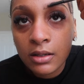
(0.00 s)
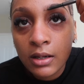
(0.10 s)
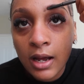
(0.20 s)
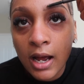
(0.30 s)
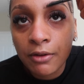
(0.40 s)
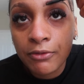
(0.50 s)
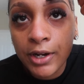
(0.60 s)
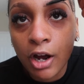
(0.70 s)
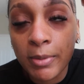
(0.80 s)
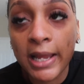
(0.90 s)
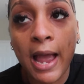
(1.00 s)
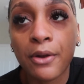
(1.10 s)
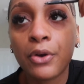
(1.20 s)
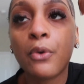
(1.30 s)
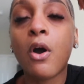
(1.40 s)
halfway up. Like, I
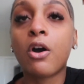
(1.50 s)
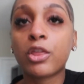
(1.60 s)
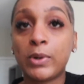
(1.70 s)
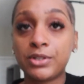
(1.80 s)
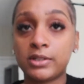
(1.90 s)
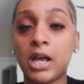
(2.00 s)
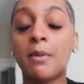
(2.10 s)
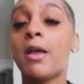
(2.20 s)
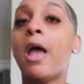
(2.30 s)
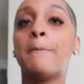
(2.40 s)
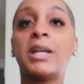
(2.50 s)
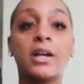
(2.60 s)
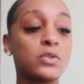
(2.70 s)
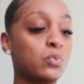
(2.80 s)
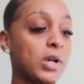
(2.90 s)
don't go all the way to the top,
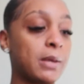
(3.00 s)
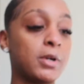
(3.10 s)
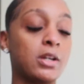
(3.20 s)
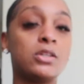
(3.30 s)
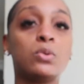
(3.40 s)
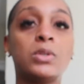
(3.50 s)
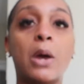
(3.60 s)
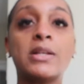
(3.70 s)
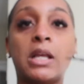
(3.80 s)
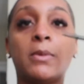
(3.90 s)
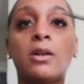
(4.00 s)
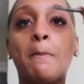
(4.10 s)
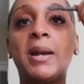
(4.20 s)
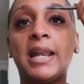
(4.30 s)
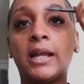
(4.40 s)
because what I'm gonna do now is I'm gonna
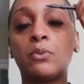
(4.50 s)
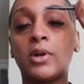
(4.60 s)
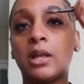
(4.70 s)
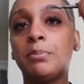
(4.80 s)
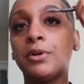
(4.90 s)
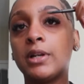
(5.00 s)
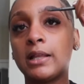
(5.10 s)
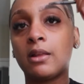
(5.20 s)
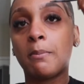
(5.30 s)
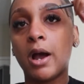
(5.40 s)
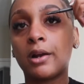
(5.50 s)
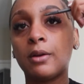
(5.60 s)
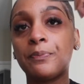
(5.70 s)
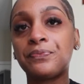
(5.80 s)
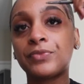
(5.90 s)
blend what I put in the
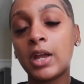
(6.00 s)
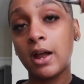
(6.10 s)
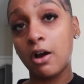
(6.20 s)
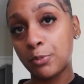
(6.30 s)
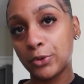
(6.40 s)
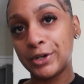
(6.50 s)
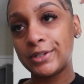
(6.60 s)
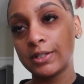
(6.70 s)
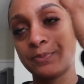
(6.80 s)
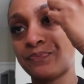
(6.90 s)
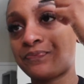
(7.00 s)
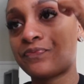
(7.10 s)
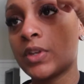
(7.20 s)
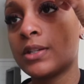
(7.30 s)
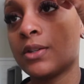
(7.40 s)
bottom upwards.
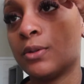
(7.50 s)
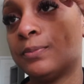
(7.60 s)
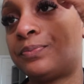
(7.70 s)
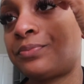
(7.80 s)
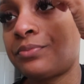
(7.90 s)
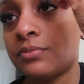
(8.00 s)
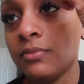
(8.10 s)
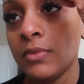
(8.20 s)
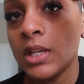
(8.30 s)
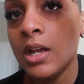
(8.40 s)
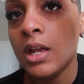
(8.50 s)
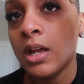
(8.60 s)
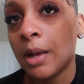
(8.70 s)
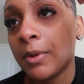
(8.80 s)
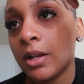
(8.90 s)
So
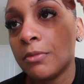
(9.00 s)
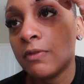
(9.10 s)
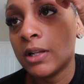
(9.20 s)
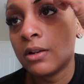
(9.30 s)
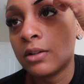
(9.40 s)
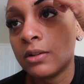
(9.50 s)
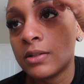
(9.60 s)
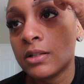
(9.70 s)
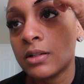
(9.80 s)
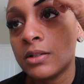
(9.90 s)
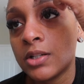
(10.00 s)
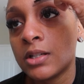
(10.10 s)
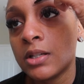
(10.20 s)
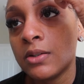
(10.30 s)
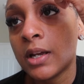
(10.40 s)
I'm gonna move a little closer just
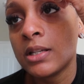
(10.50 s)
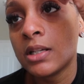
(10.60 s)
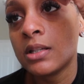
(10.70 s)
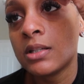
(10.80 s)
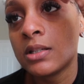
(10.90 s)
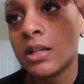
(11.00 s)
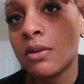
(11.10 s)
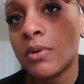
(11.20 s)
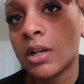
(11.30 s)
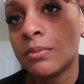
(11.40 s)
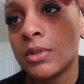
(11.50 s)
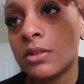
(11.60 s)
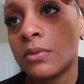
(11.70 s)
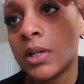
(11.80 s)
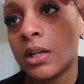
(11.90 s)
so you guys can see what I'm
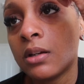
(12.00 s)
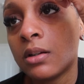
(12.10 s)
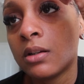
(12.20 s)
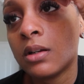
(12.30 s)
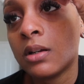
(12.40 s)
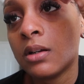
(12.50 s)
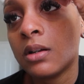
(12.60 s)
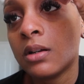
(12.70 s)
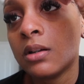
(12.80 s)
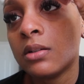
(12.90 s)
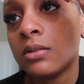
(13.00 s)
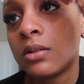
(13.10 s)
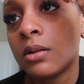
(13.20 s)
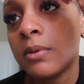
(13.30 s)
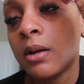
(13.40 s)
doing a
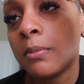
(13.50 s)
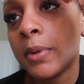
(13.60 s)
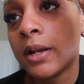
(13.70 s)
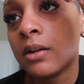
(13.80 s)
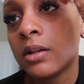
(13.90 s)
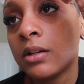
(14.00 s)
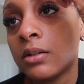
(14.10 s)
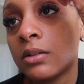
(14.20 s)
little bit better.